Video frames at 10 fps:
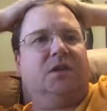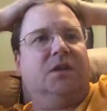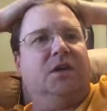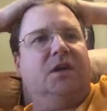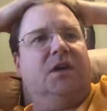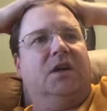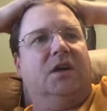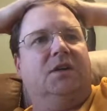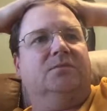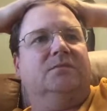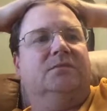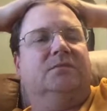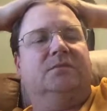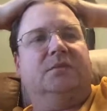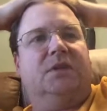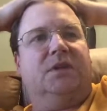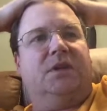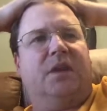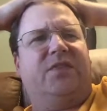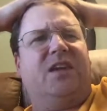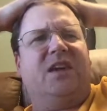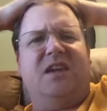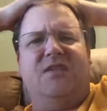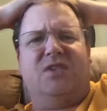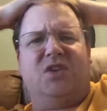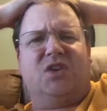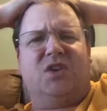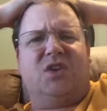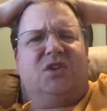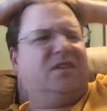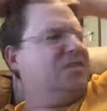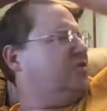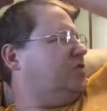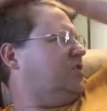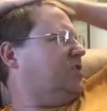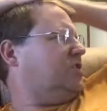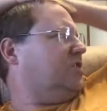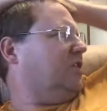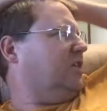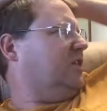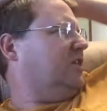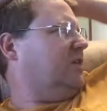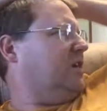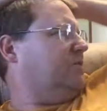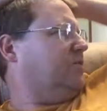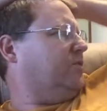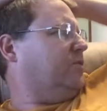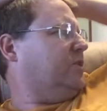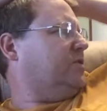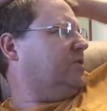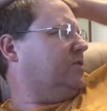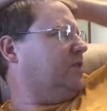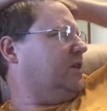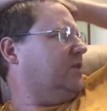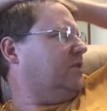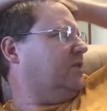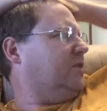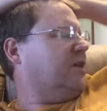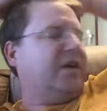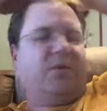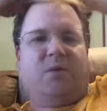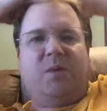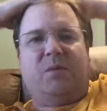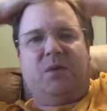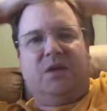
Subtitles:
I think did Josh call any of the games for Windsor? I can't remember.